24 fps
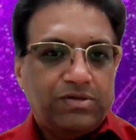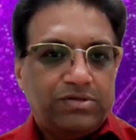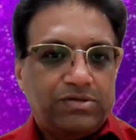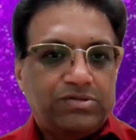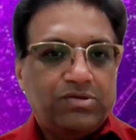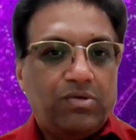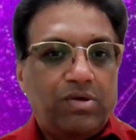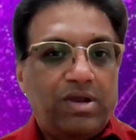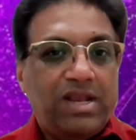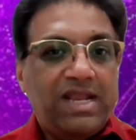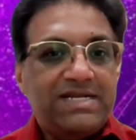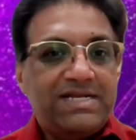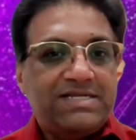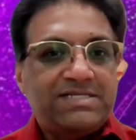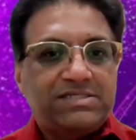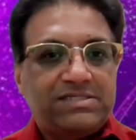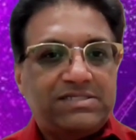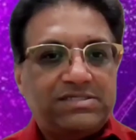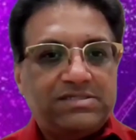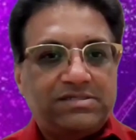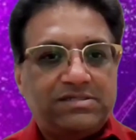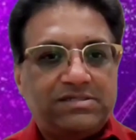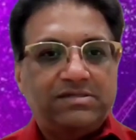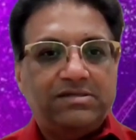so
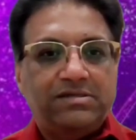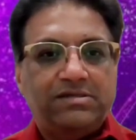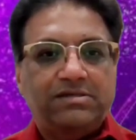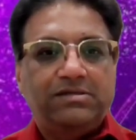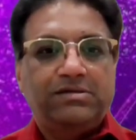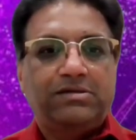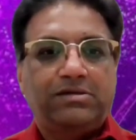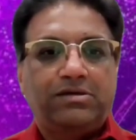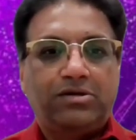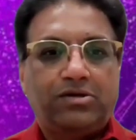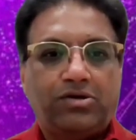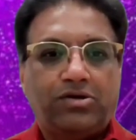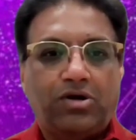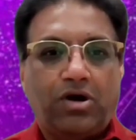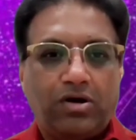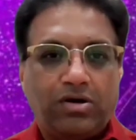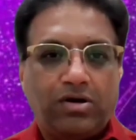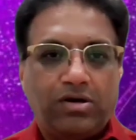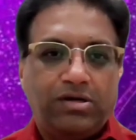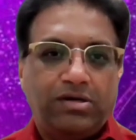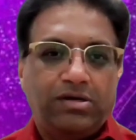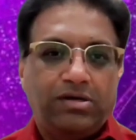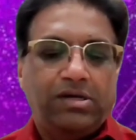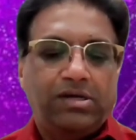let's
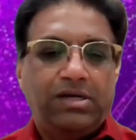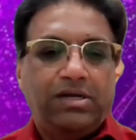talk